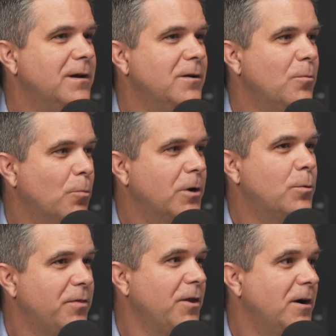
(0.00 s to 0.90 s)
work
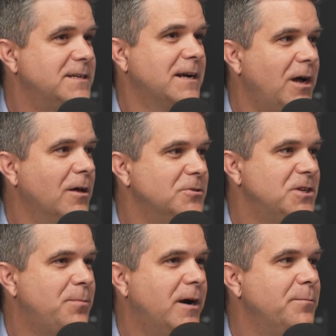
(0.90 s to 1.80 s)
with in our technology
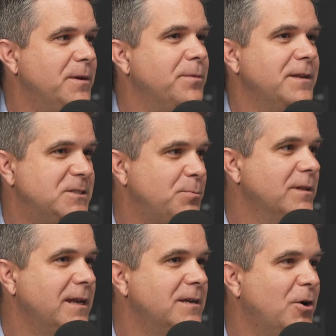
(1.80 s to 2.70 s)
department, but is
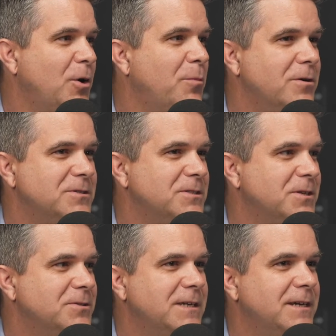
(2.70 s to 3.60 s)
related to homeowners
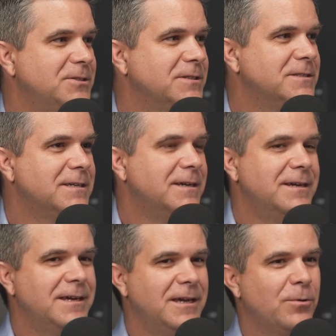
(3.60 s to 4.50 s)
associations?
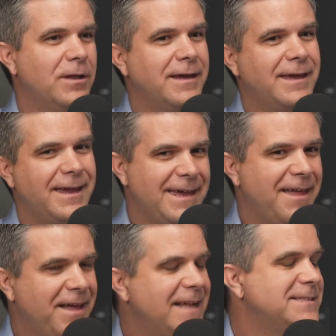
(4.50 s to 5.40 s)
And we're like, hey, yeah,
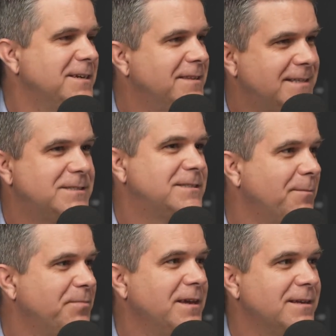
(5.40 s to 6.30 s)
that's
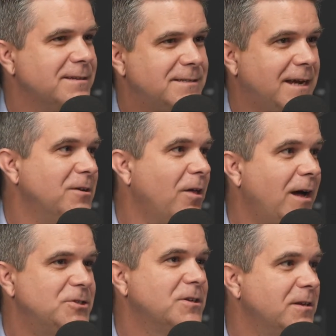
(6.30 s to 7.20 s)
something
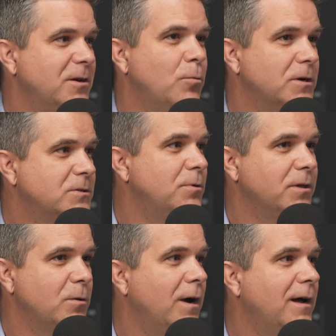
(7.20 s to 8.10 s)
technologically that works
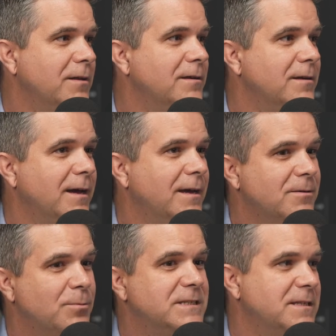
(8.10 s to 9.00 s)
really well,
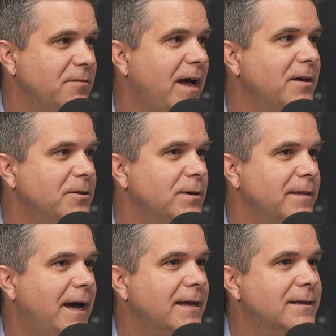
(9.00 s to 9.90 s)
and we see the value in
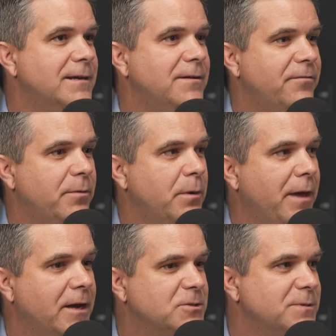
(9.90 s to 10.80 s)
that from a
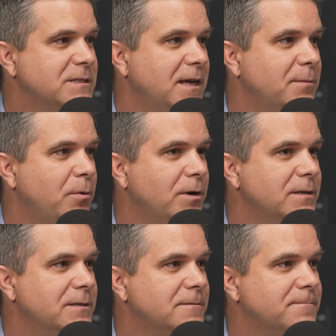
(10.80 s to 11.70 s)
management standpoint.